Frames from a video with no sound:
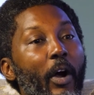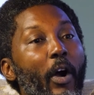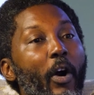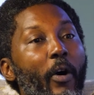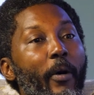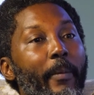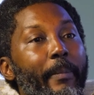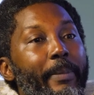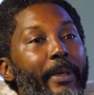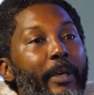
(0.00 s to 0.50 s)

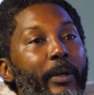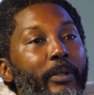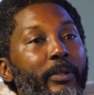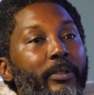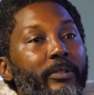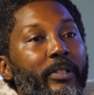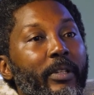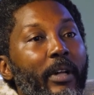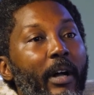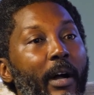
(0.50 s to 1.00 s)
all
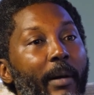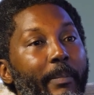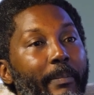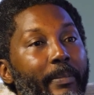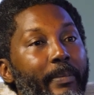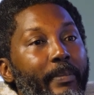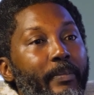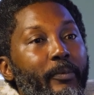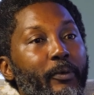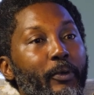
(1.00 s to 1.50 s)
builds up
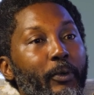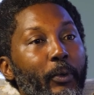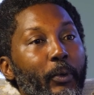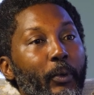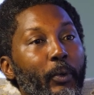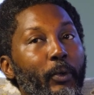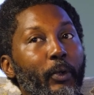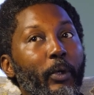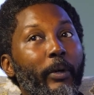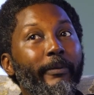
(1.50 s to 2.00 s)

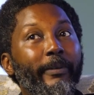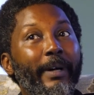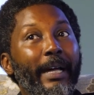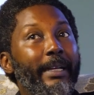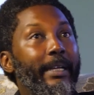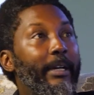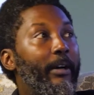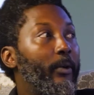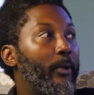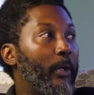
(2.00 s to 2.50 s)
to your
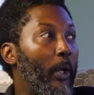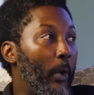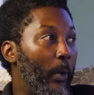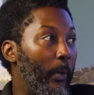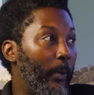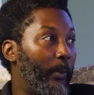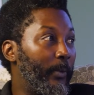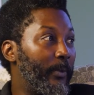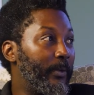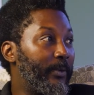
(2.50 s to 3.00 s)
final
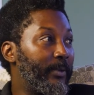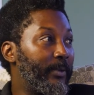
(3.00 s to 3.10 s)
goal.